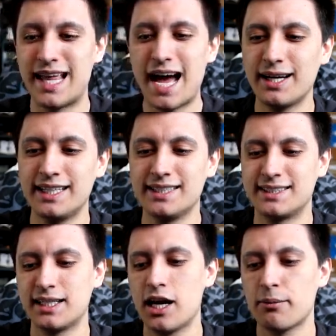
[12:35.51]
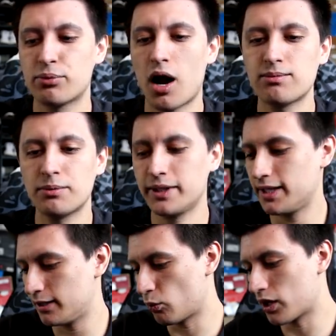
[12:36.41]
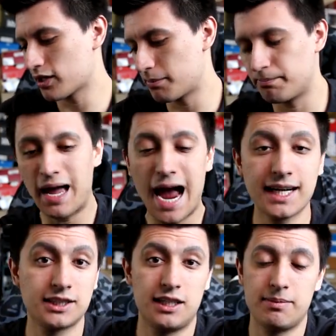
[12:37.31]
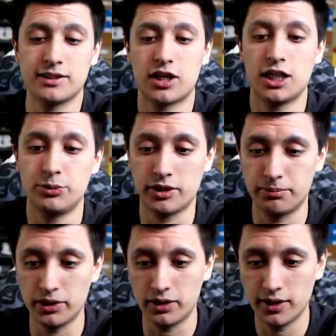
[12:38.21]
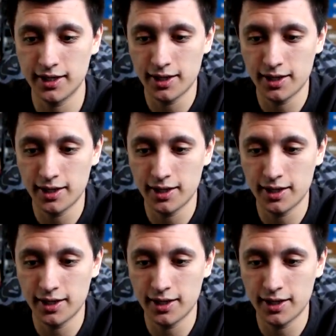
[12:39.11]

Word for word: That is probably one of the actually best cards we could pull.